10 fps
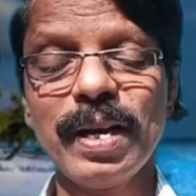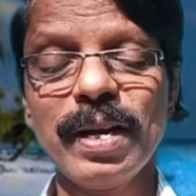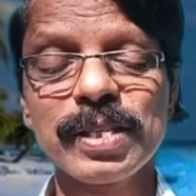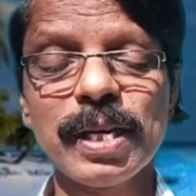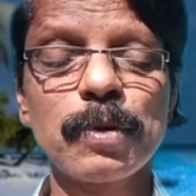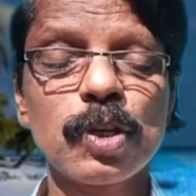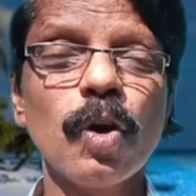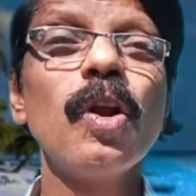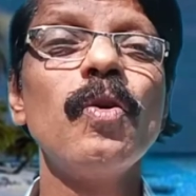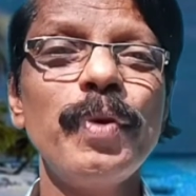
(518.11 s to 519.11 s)
some
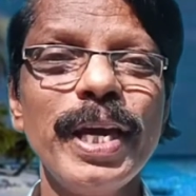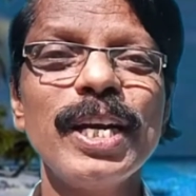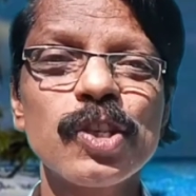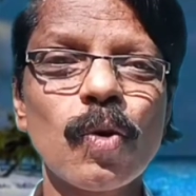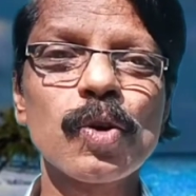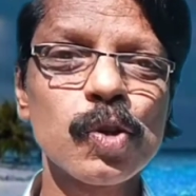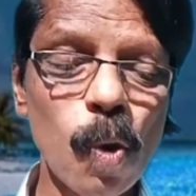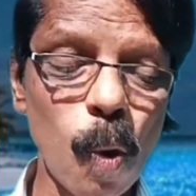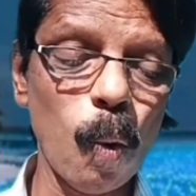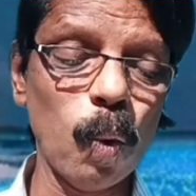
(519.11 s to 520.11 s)
12 years or
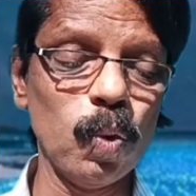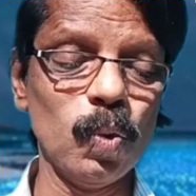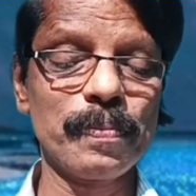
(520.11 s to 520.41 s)
so,